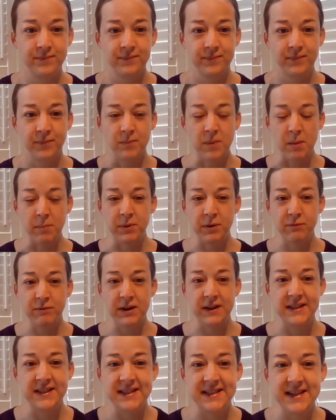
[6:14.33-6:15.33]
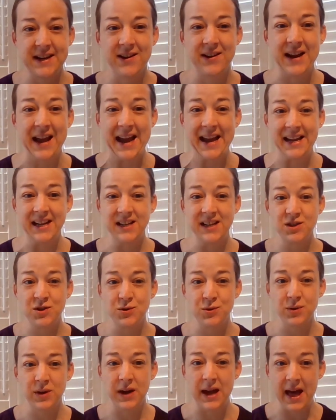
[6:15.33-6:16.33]
Remember, you're writing down H
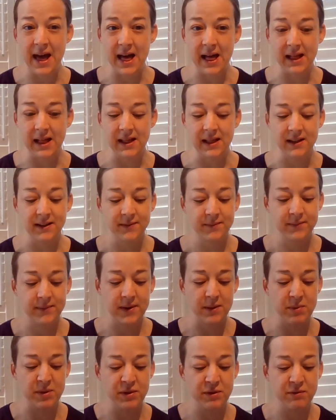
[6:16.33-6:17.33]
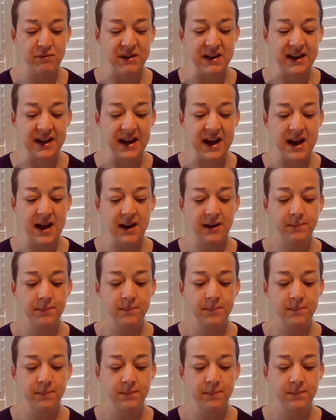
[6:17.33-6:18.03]
or L. Number 3 again.